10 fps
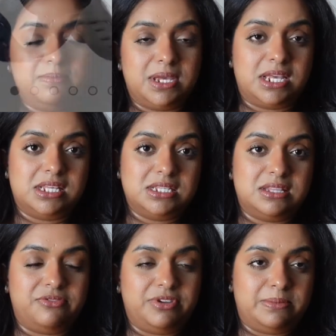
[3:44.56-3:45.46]
because
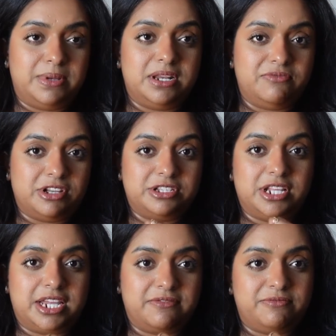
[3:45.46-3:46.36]
the Fitbit was
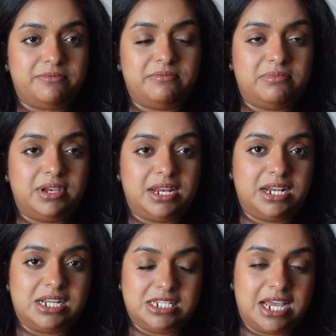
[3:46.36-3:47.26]
like in
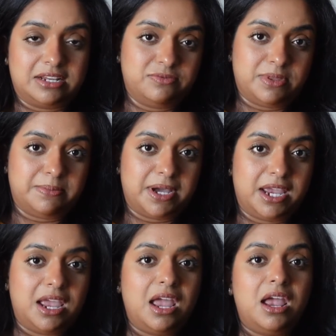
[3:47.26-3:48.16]
contact with my
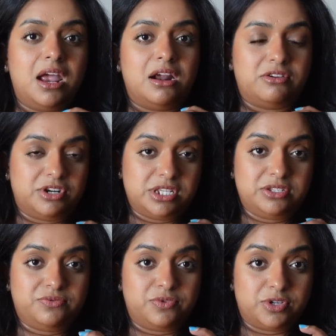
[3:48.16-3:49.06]

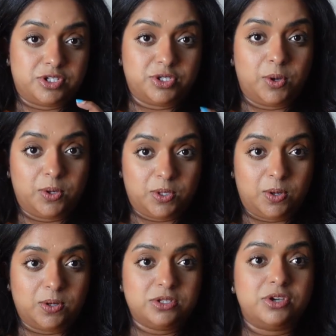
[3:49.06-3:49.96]
wrist for so
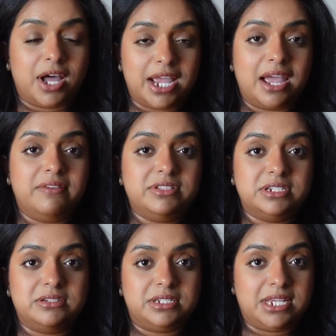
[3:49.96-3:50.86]
long, so I have
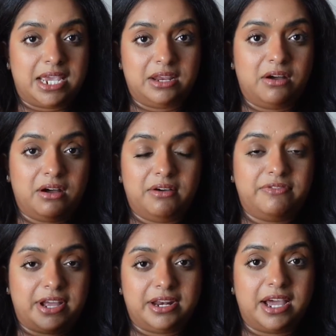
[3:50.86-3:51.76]
to take it off
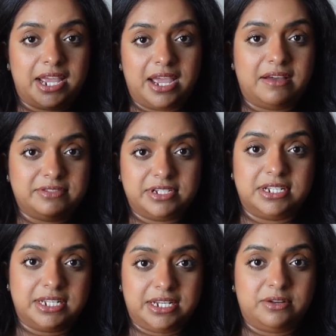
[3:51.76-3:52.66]
and I have to
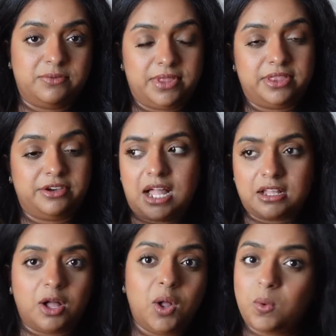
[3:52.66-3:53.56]
clean it with the
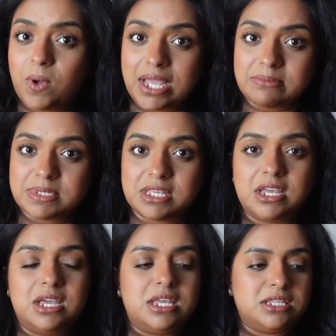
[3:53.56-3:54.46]
alcohol wipes.
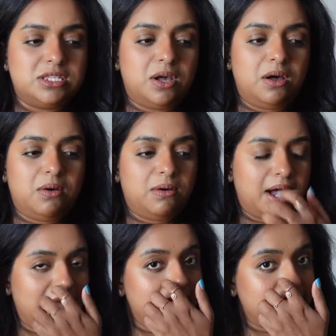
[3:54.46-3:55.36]
So
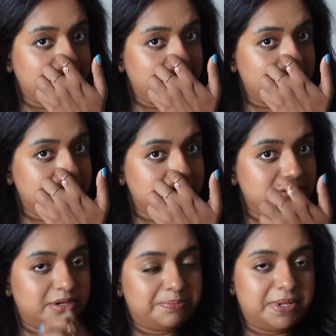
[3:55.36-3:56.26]
I need to
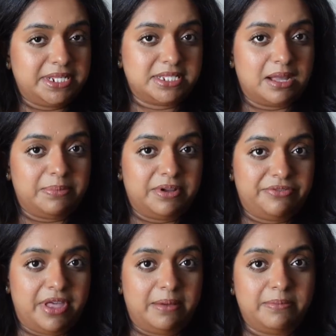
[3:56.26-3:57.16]
replace a couple of
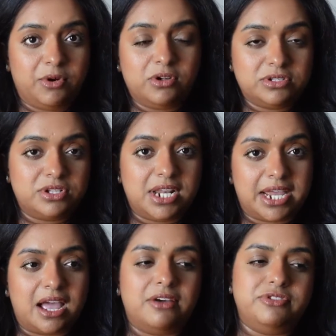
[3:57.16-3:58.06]
them. Also,
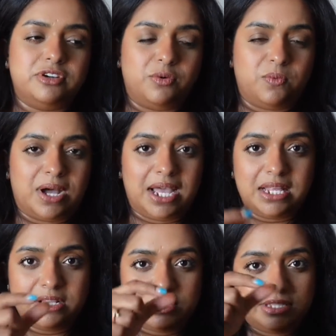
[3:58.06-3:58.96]
like after a
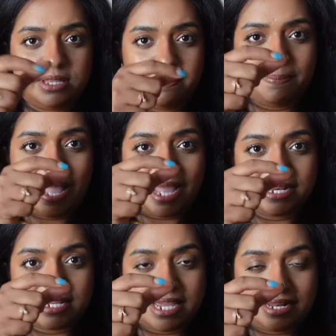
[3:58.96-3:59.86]
while the
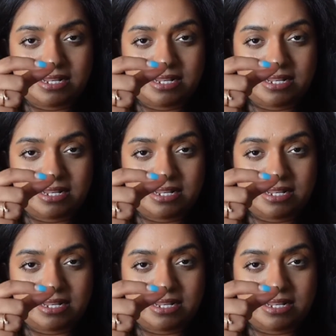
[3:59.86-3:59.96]
band get